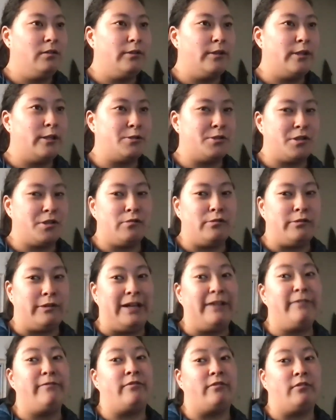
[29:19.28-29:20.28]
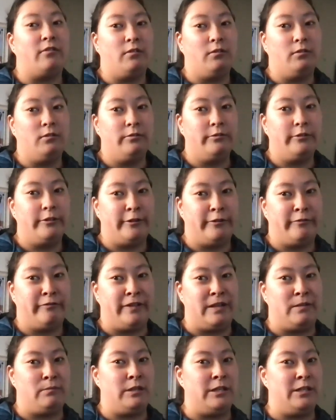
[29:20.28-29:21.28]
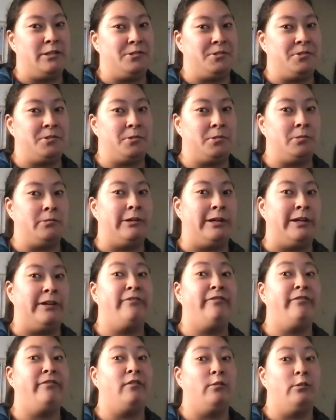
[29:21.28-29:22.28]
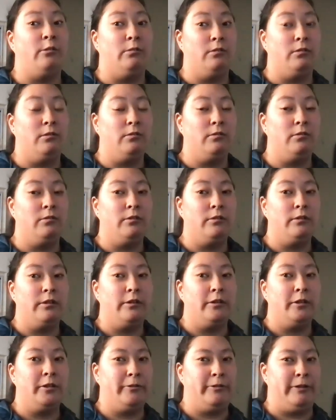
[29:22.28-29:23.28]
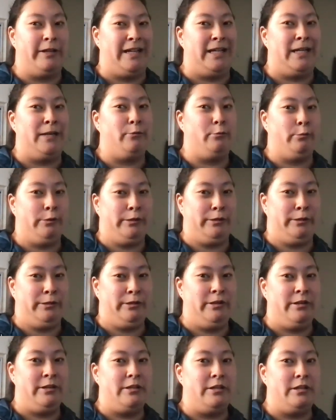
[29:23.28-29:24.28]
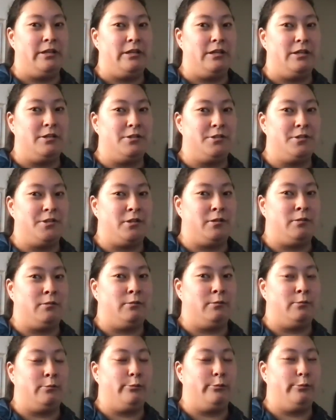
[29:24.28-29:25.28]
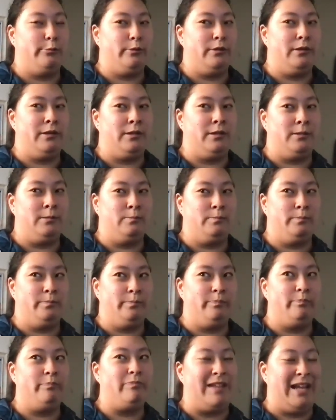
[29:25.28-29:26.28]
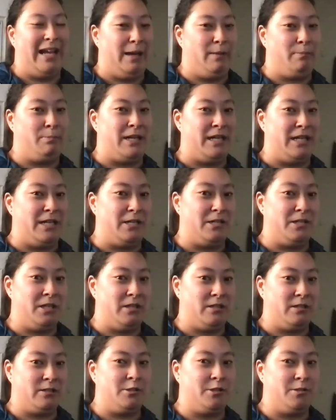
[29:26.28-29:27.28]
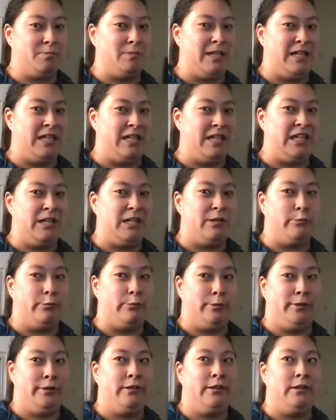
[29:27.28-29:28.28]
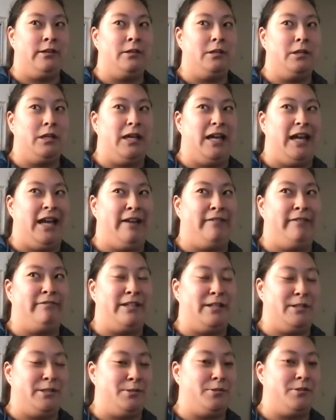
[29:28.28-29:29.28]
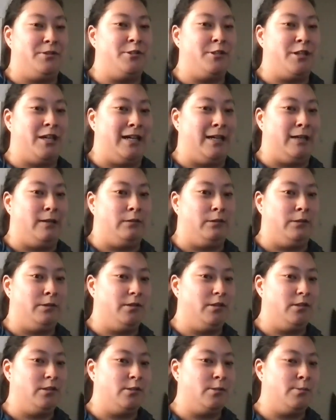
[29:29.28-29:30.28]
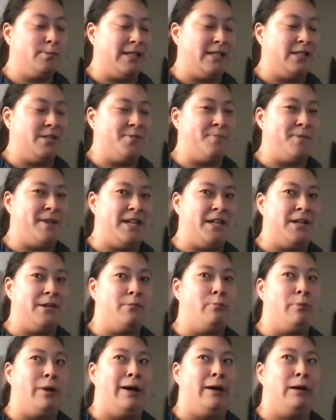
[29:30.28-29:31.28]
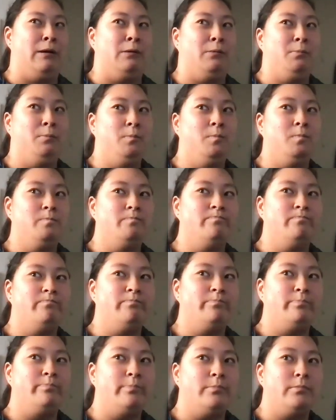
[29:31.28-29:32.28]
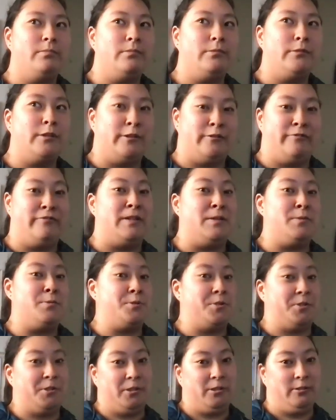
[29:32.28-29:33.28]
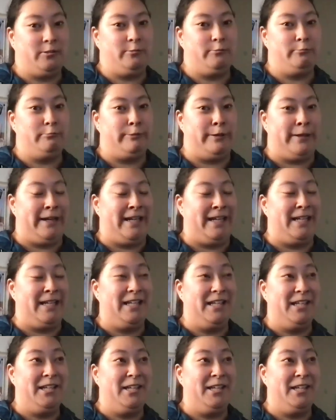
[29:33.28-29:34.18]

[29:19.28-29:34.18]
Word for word: they're so grateful. Their families are so grateful, right? Or so um, happy to talk to me or have their child speak to me about their future, right?